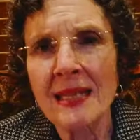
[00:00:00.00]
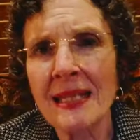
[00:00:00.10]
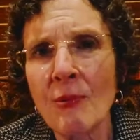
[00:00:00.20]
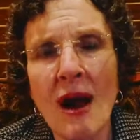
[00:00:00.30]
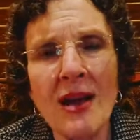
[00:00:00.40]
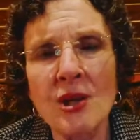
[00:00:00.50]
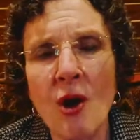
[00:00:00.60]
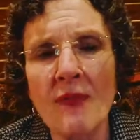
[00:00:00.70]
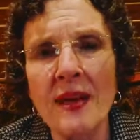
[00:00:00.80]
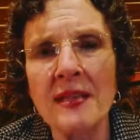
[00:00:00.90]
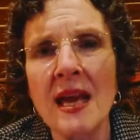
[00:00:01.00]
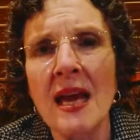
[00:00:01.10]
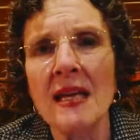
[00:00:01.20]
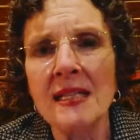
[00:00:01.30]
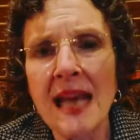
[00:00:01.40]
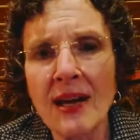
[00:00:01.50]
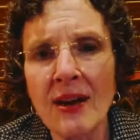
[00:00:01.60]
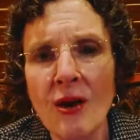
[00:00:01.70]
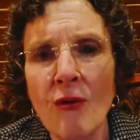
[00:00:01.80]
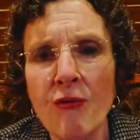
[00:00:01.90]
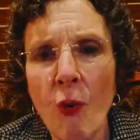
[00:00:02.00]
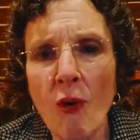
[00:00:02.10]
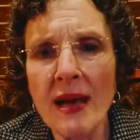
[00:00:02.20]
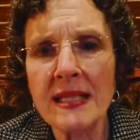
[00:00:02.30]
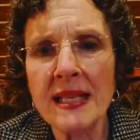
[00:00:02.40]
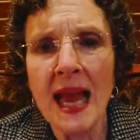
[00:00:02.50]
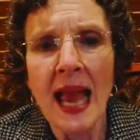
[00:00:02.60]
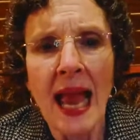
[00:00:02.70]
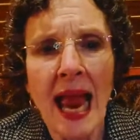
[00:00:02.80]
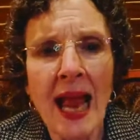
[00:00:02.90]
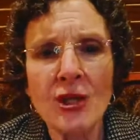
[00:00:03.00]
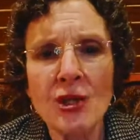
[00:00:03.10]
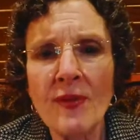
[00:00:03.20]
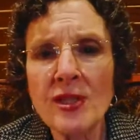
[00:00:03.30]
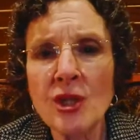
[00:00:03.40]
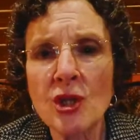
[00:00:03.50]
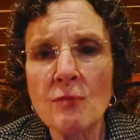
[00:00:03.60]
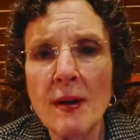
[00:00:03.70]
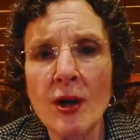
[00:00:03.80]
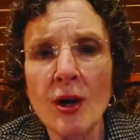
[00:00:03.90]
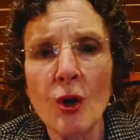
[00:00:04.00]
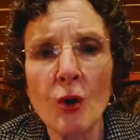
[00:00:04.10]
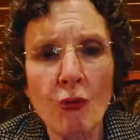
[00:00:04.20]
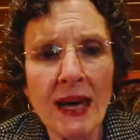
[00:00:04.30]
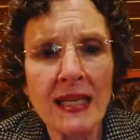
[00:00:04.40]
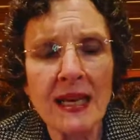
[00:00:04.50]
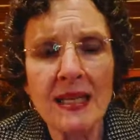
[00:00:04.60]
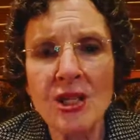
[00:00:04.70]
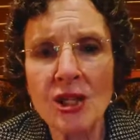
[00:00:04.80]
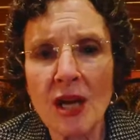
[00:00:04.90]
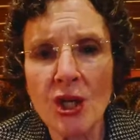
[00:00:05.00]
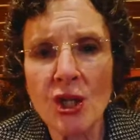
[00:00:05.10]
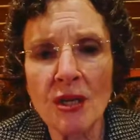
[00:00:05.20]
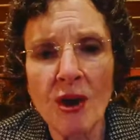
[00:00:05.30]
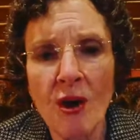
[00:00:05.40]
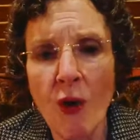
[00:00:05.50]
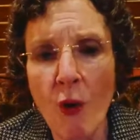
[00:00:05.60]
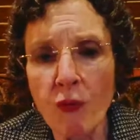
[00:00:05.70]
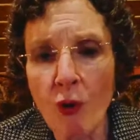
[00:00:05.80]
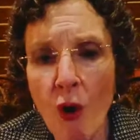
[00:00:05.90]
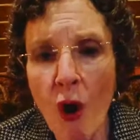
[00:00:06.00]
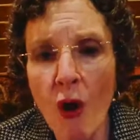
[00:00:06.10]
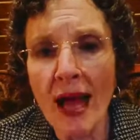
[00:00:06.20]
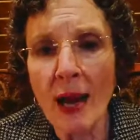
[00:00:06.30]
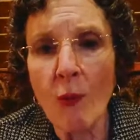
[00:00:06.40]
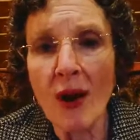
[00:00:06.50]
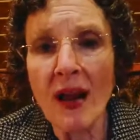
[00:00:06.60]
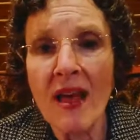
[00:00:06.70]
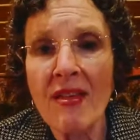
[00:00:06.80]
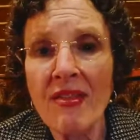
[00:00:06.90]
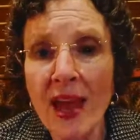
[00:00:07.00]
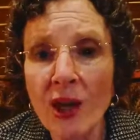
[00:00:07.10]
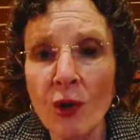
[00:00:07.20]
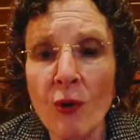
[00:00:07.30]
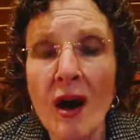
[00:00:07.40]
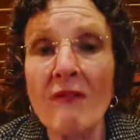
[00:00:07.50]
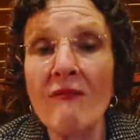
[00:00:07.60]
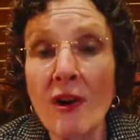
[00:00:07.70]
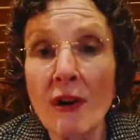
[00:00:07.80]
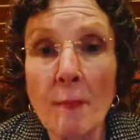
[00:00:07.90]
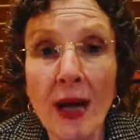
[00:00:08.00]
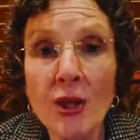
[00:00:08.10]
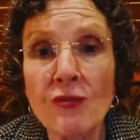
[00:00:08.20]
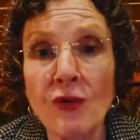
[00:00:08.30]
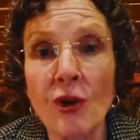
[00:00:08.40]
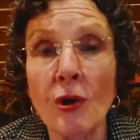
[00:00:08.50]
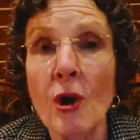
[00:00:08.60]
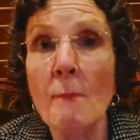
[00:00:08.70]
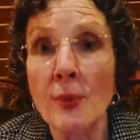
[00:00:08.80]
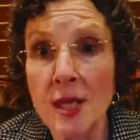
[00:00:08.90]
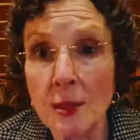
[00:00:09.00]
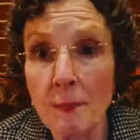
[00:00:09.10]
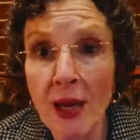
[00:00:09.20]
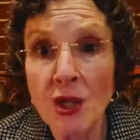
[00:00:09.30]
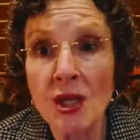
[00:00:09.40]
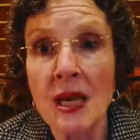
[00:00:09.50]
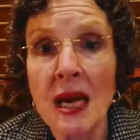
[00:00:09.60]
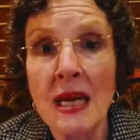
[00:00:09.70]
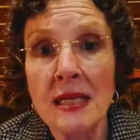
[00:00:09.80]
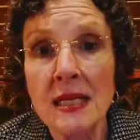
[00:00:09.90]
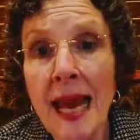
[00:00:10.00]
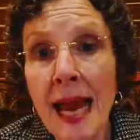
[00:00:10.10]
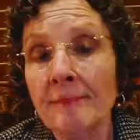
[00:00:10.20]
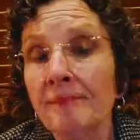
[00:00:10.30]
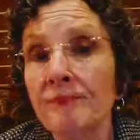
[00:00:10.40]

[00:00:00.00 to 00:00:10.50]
summarizing all these data for us. And so this has just been a great discussion overall. And I want to thank you very much for your participation today.